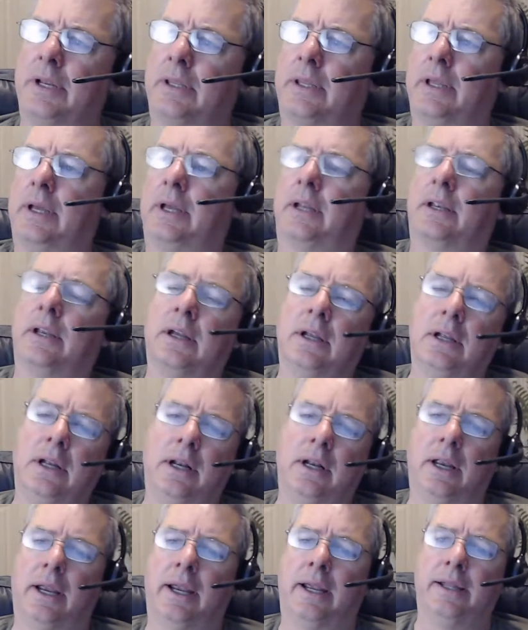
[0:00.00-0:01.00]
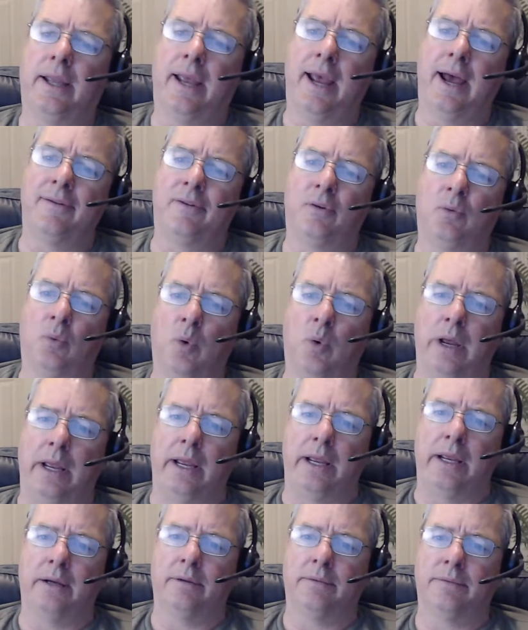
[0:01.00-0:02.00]
that, and they have a
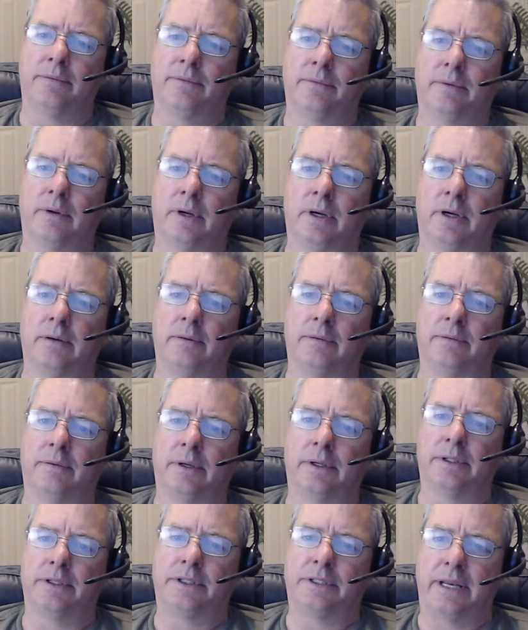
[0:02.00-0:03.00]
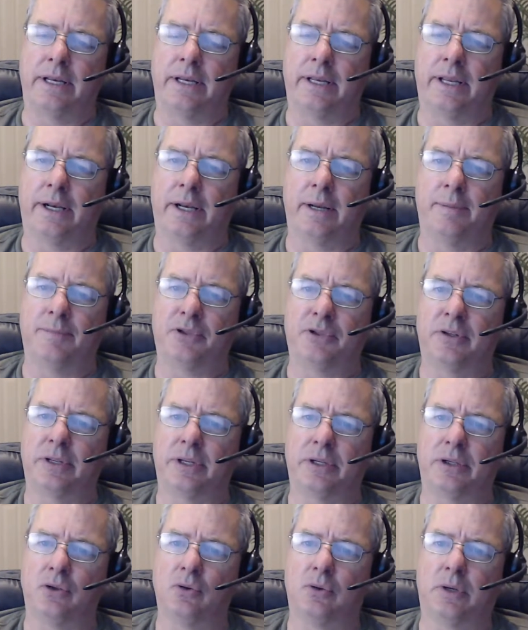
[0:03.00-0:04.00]
way of setting it up so
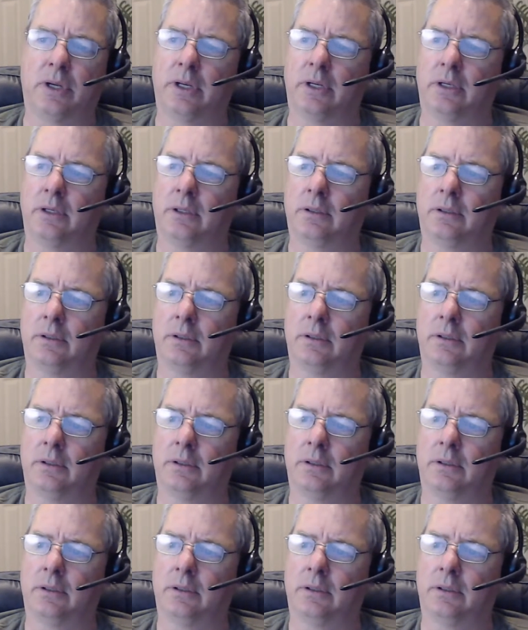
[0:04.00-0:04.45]
that you can